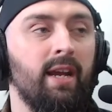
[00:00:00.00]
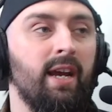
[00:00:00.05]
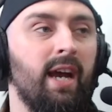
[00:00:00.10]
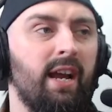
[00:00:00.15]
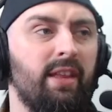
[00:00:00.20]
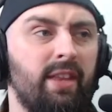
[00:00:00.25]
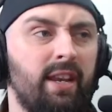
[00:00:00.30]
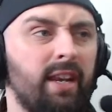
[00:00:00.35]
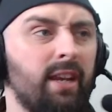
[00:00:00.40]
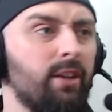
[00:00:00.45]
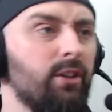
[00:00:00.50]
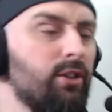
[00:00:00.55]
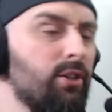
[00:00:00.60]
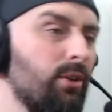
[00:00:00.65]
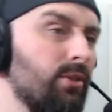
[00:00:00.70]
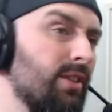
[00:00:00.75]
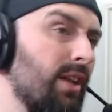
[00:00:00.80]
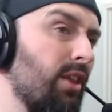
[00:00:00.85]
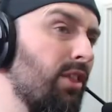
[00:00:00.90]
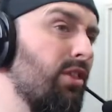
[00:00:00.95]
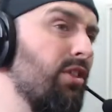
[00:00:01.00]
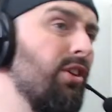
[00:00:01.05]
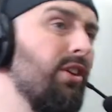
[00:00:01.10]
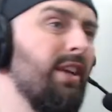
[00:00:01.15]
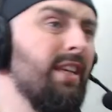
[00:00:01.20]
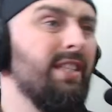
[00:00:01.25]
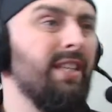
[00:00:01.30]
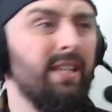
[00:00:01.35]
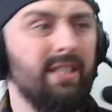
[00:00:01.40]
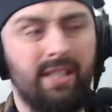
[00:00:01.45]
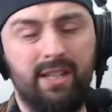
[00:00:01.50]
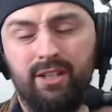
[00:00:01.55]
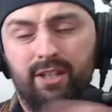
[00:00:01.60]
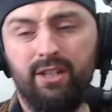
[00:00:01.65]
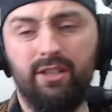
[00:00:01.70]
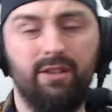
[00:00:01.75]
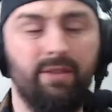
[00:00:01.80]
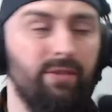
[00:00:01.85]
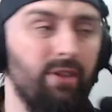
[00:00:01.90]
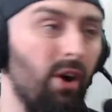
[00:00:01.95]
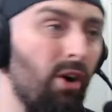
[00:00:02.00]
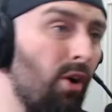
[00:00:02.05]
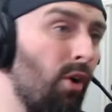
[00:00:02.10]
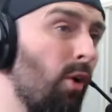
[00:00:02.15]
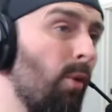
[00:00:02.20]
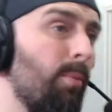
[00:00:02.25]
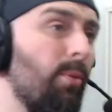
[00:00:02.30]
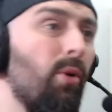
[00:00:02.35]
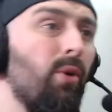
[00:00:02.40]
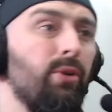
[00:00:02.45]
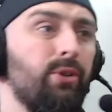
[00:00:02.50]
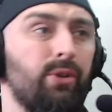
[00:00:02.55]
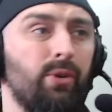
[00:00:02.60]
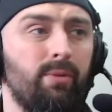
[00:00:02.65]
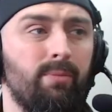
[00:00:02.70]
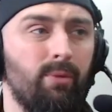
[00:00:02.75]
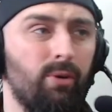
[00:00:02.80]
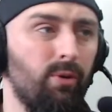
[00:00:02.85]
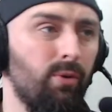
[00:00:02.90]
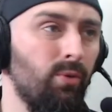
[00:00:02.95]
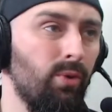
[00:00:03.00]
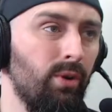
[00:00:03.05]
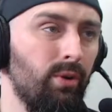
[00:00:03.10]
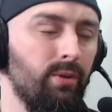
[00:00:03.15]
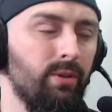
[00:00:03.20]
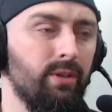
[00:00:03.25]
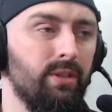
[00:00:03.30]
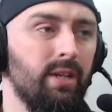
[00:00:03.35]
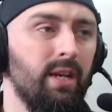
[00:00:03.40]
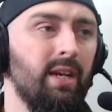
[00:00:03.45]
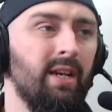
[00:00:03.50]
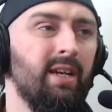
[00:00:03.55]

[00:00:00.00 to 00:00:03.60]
and then he controls like 36 inches of the whole board doing mortal wounds,